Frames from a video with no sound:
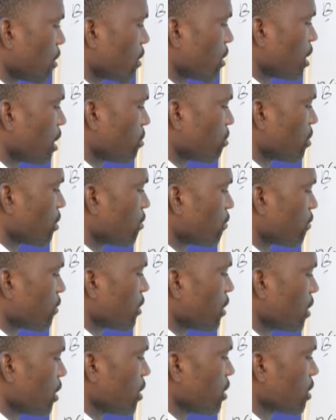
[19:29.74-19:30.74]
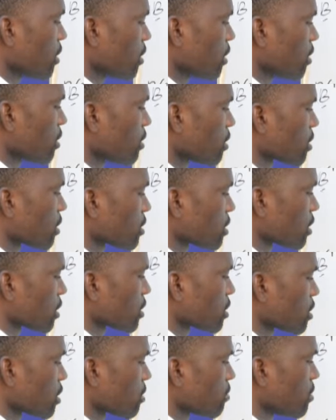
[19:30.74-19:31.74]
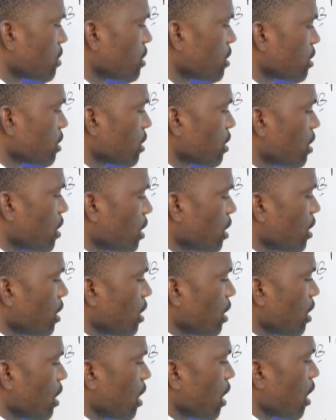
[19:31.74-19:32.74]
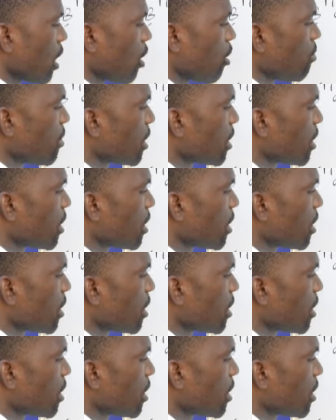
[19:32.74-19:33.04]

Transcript: of A intersection B. How